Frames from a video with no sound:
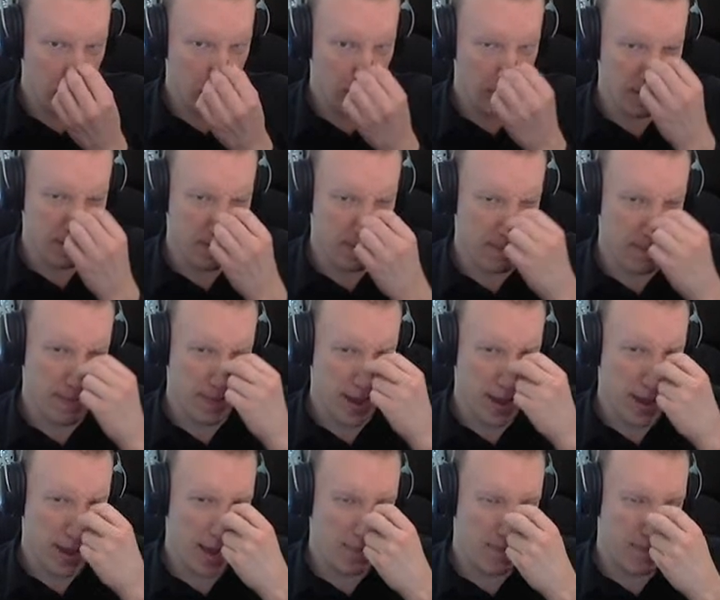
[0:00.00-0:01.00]
But
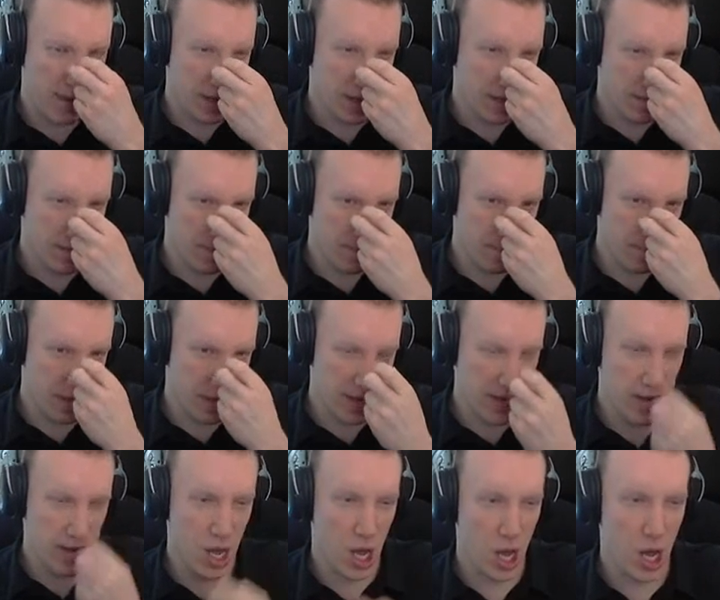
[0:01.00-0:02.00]
might become a
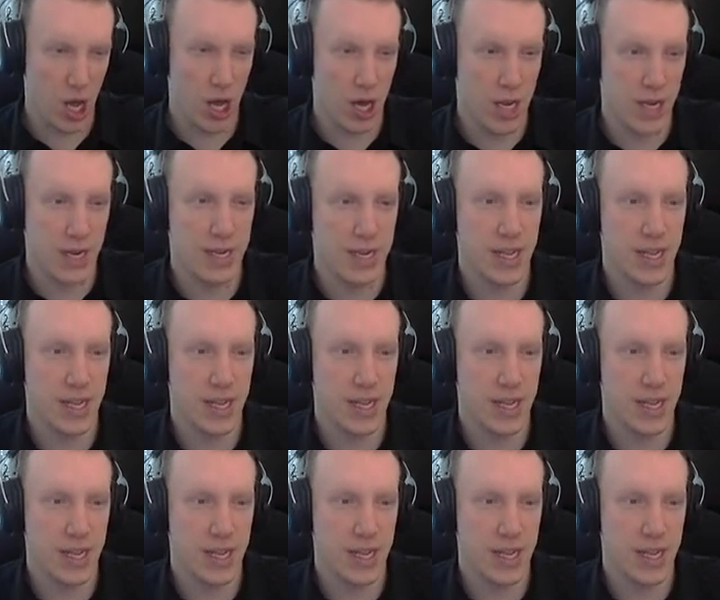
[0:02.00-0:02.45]
bit hard